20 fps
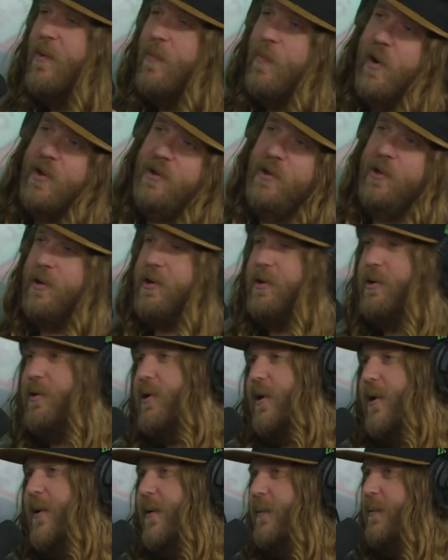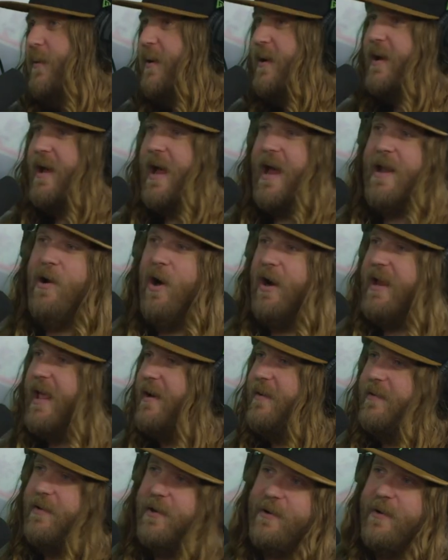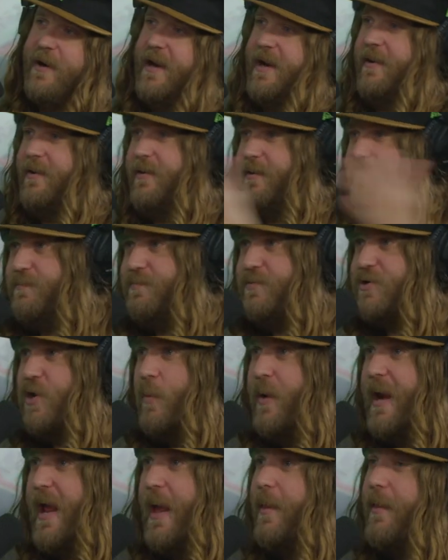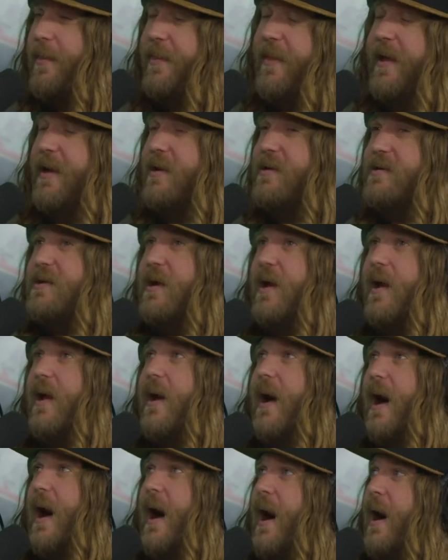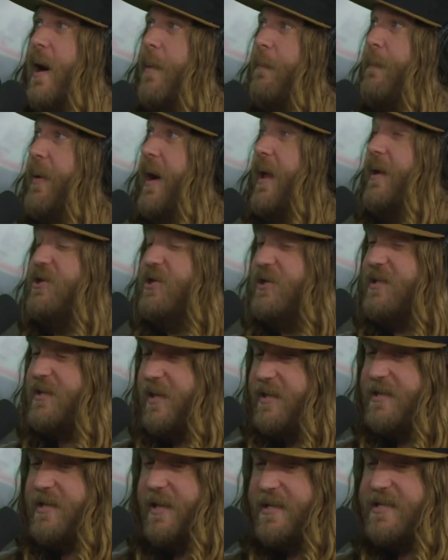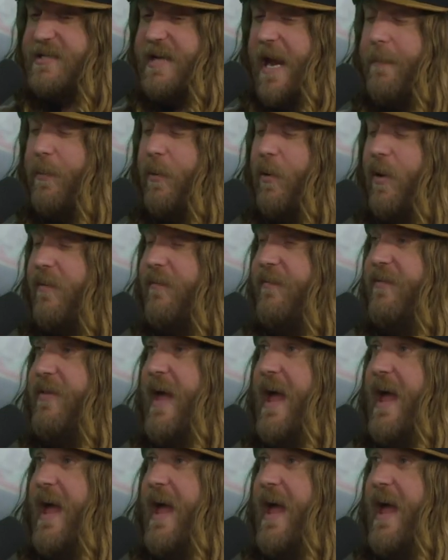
when you could go and not get a degree and yeah. do so many other things. Um, but just because of the staple of